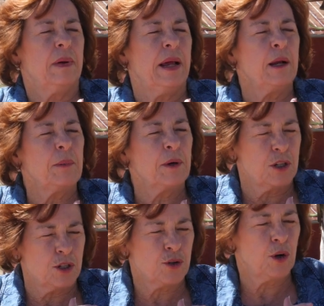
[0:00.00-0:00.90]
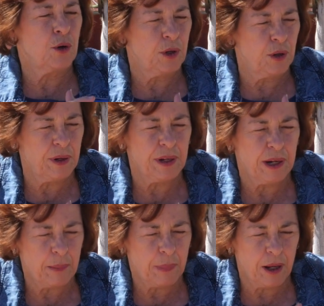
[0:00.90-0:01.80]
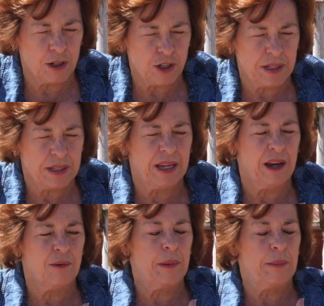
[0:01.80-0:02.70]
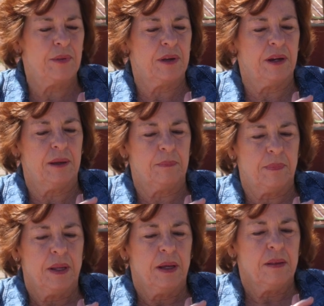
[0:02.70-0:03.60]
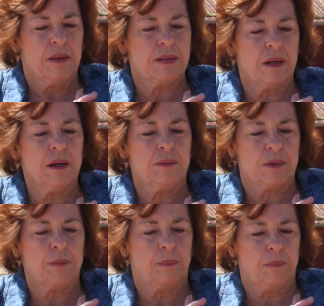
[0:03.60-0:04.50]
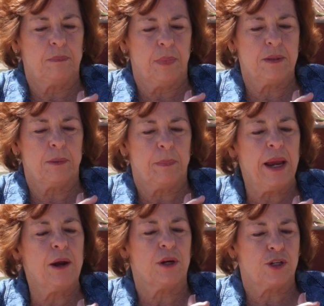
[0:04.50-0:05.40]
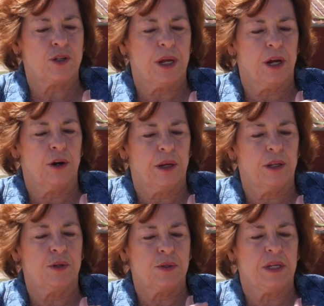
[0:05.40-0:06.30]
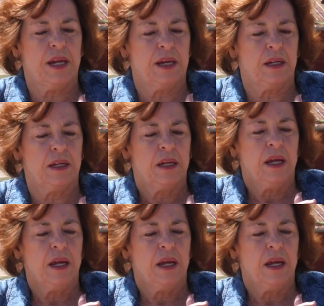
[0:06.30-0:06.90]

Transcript: animal control unit, and I apologize, I can't remember the name. This uh, it was a it's a parish there in Louisiana,